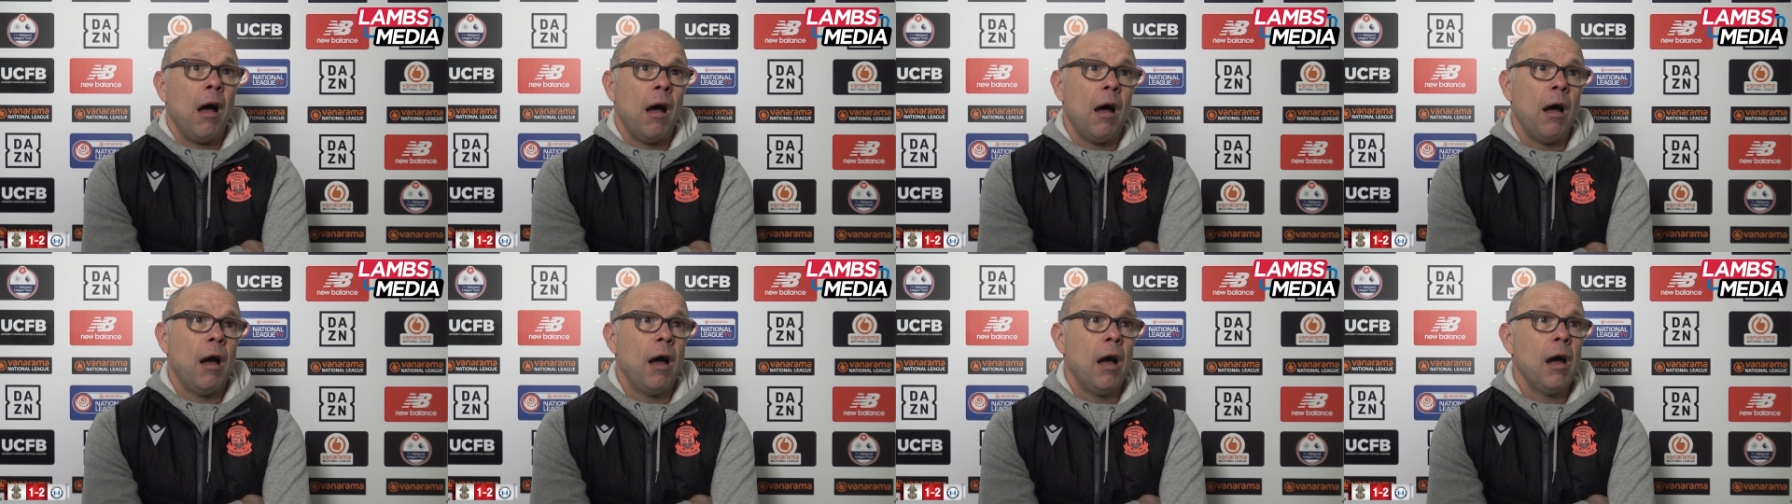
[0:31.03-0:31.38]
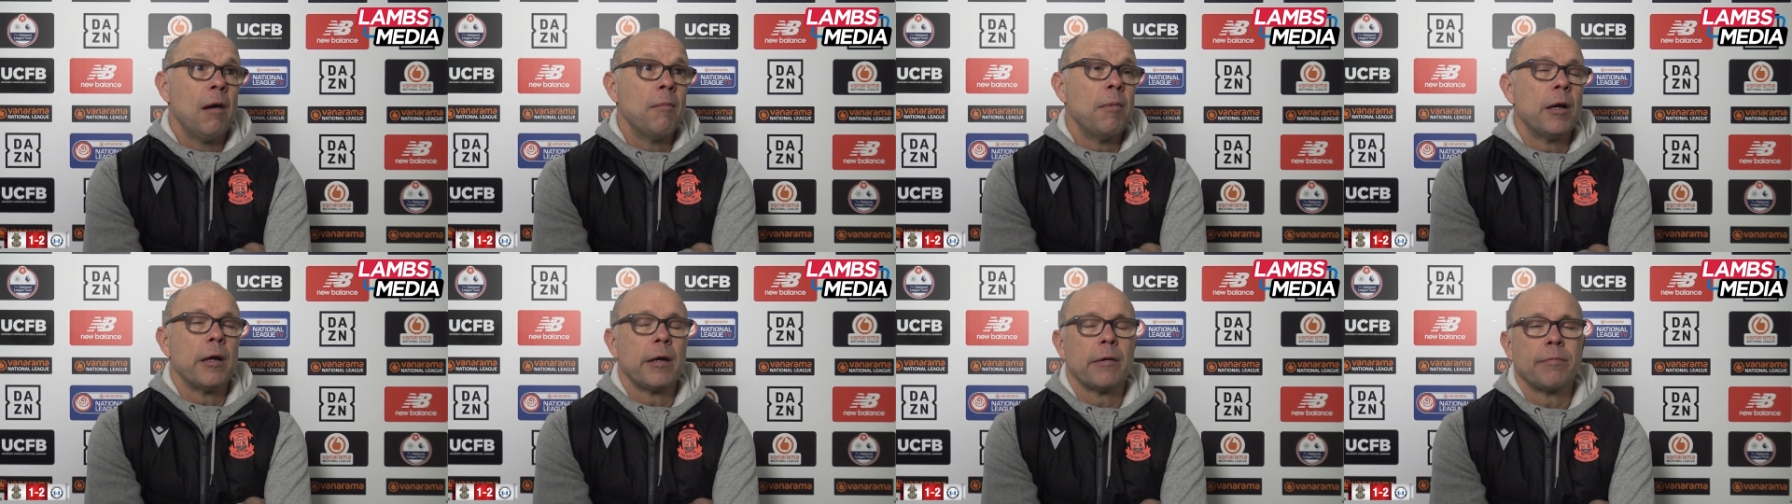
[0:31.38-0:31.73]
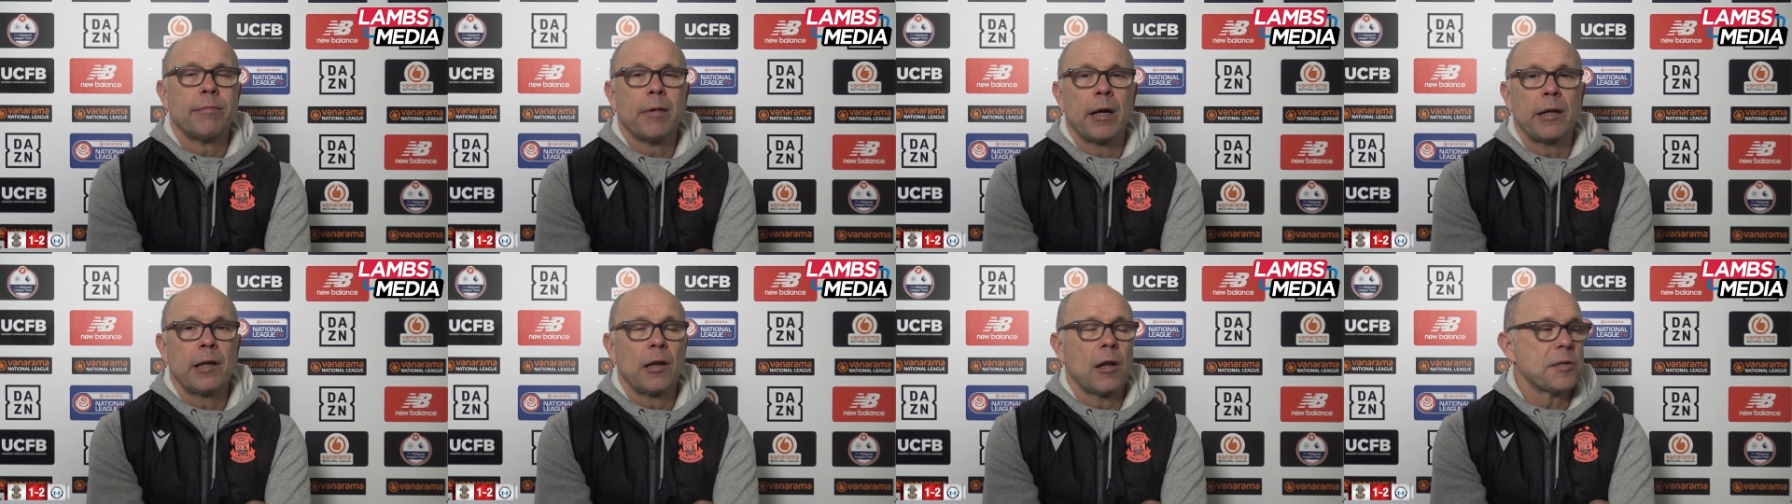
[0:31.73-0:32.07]

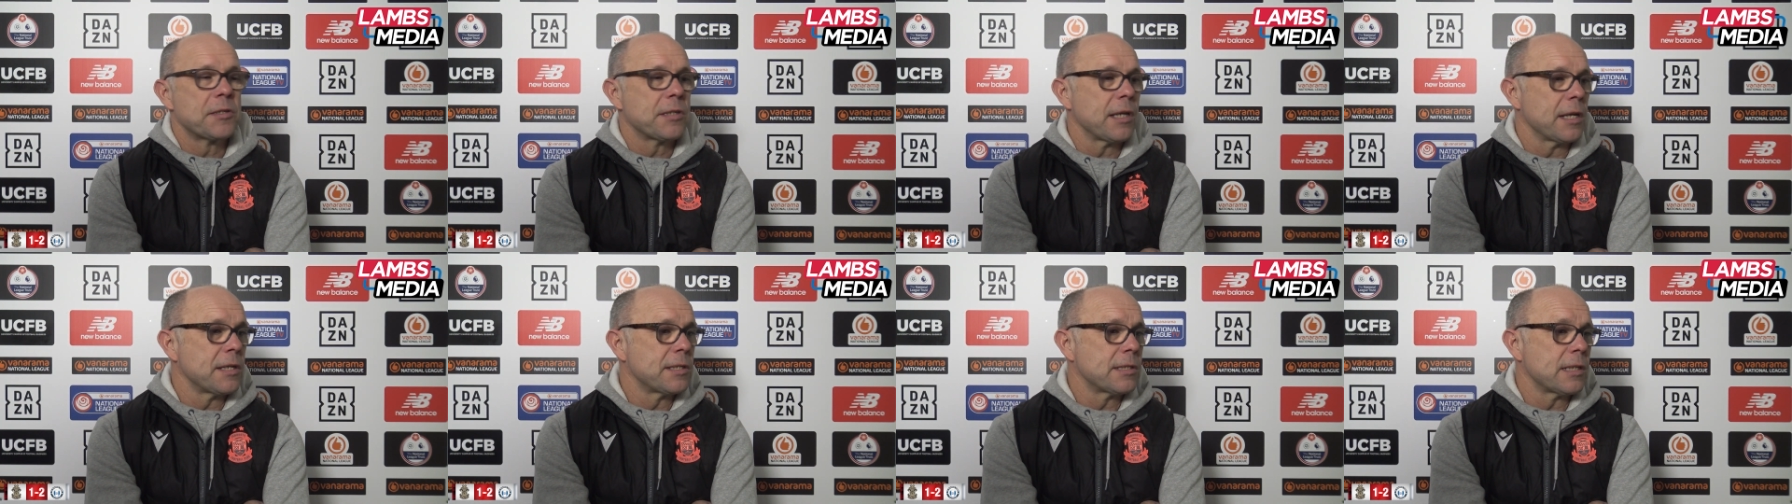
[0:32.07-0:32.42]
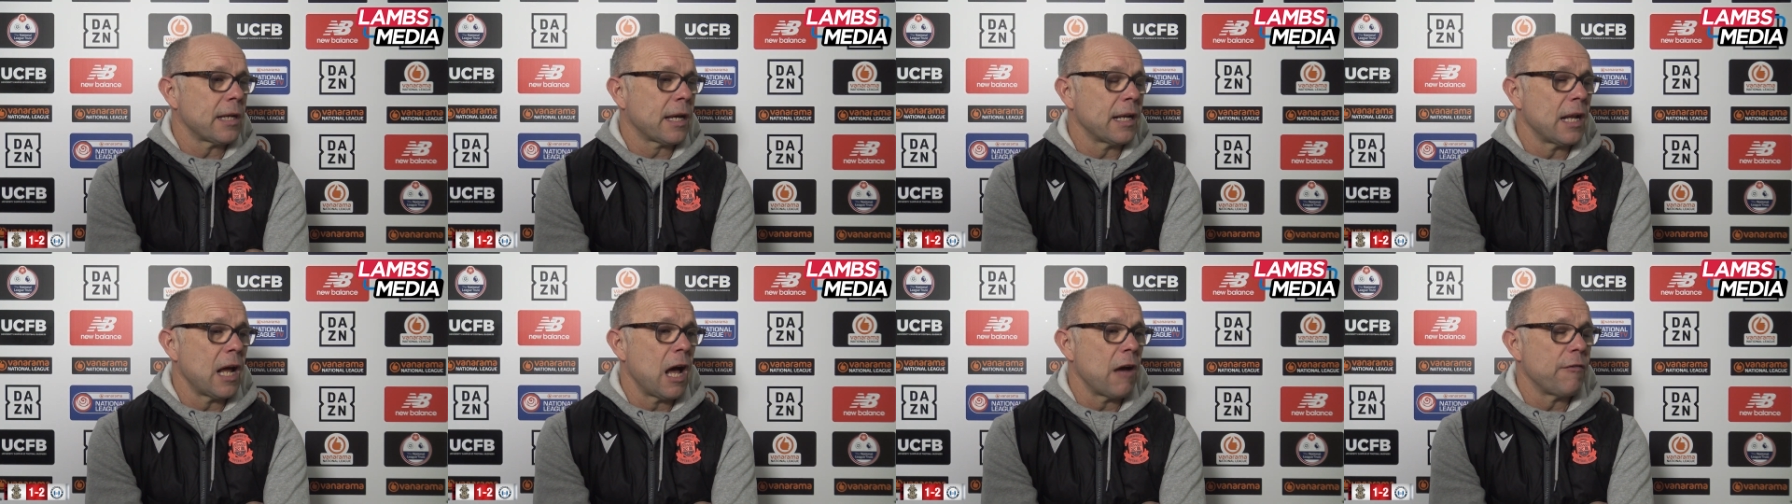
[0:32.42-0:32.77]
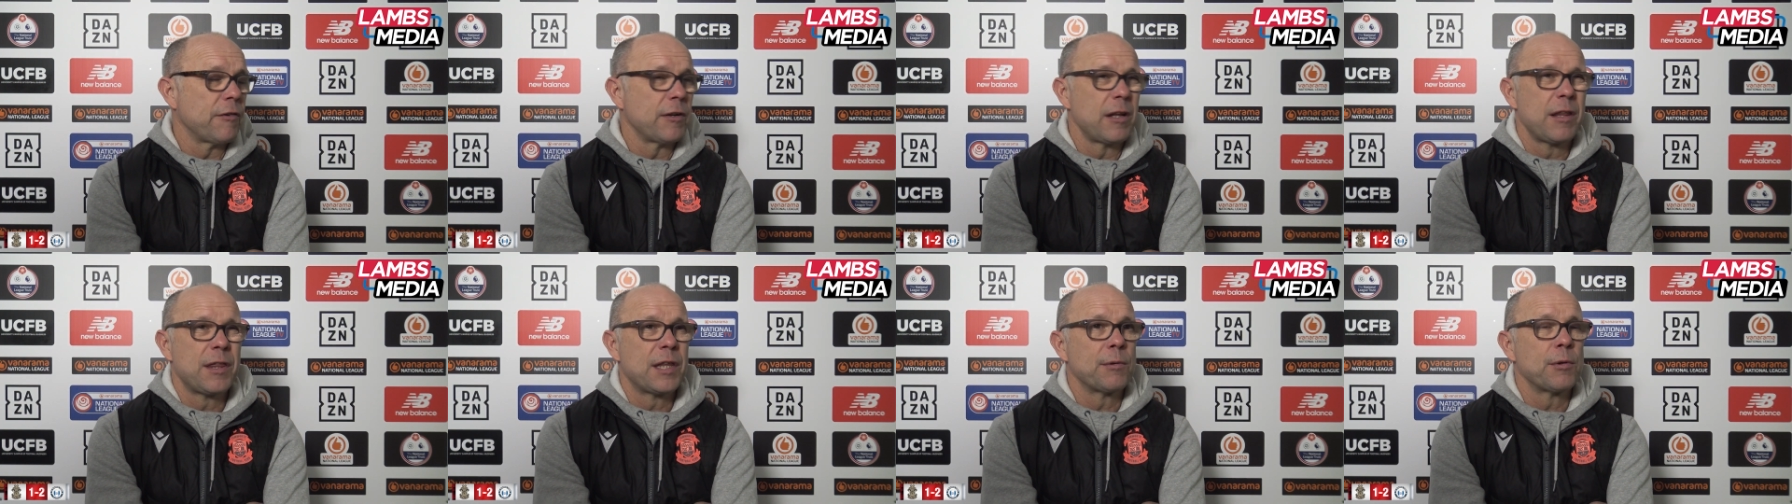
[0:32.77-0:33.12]
And like I say, second
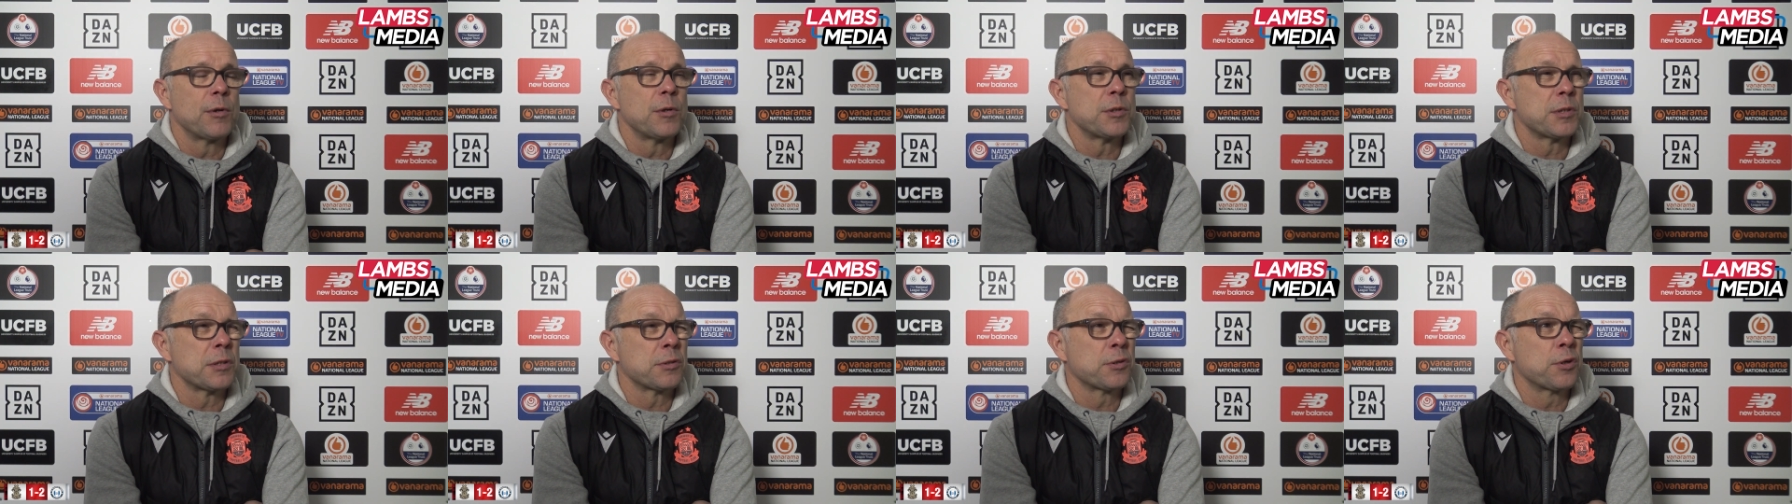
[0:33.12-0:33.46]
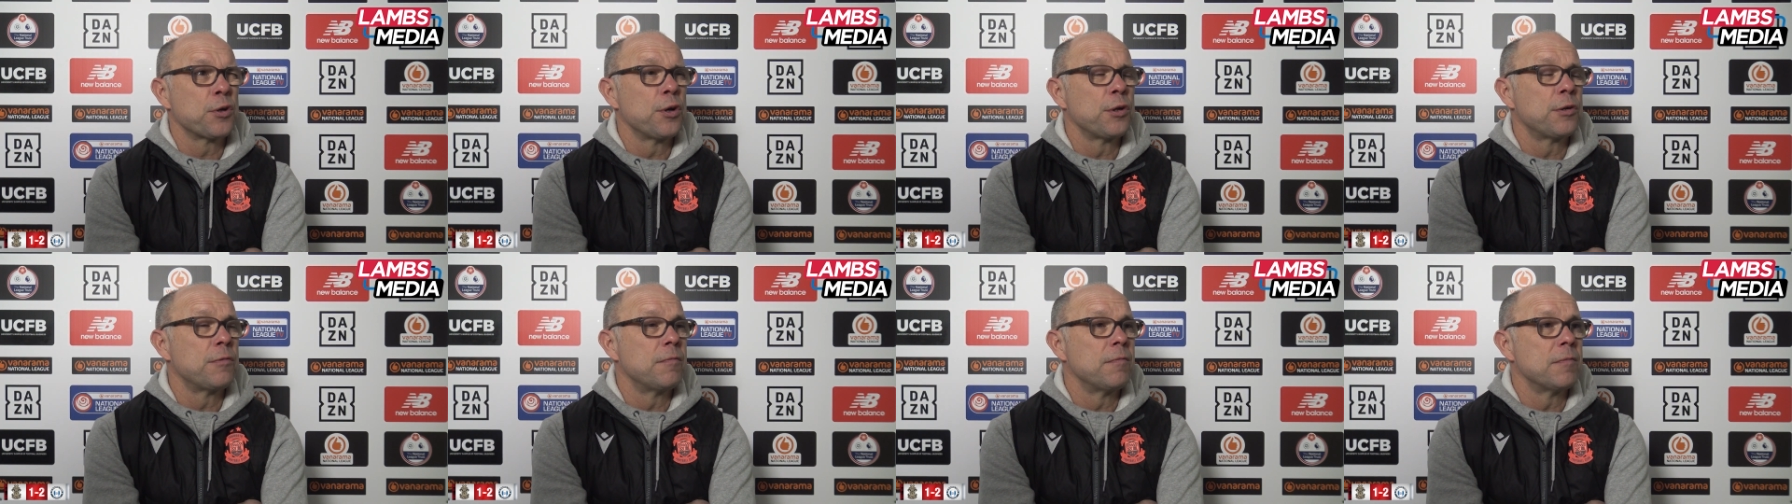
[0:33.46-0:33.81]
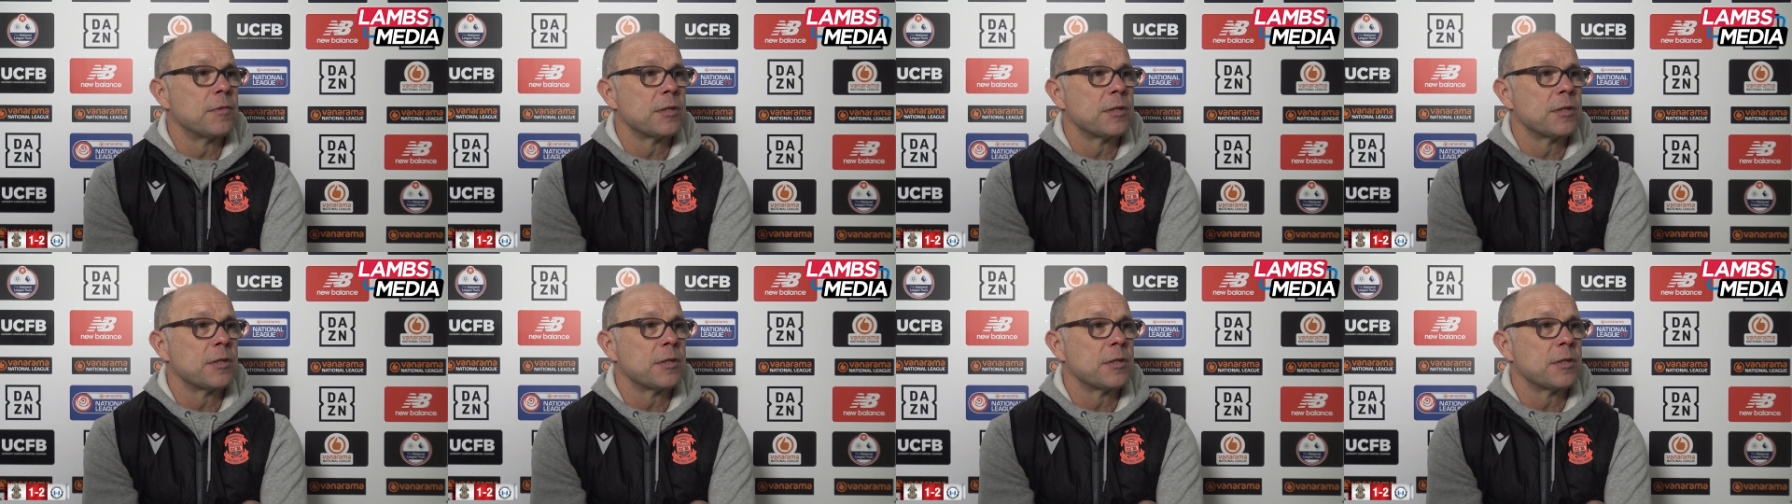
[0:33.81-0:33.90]
half I didn't think we was as good.